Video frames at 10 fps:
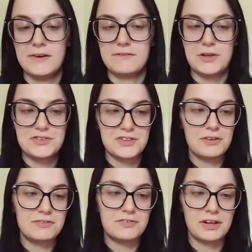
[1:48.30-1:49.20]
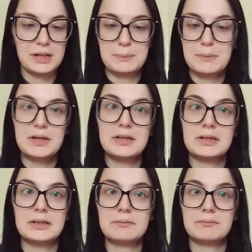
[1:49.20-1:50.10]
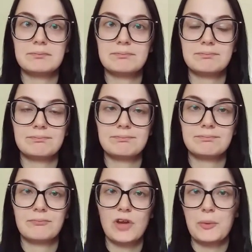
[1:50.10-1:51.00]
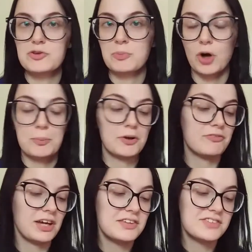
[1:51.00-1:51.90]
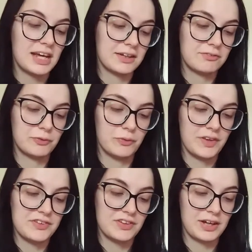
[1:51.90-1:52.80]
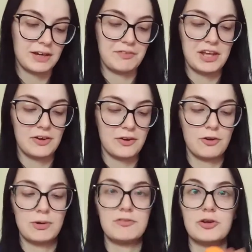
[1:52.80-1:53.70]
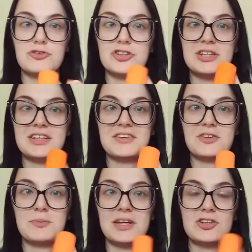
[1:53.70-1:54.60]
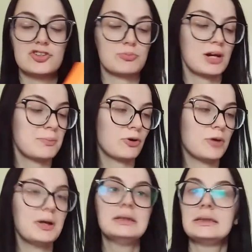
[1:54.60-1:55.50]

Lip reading: First off, I'm going to prime my face, and for this I have the I Heart Revolution Tasty Peach Spray Primer.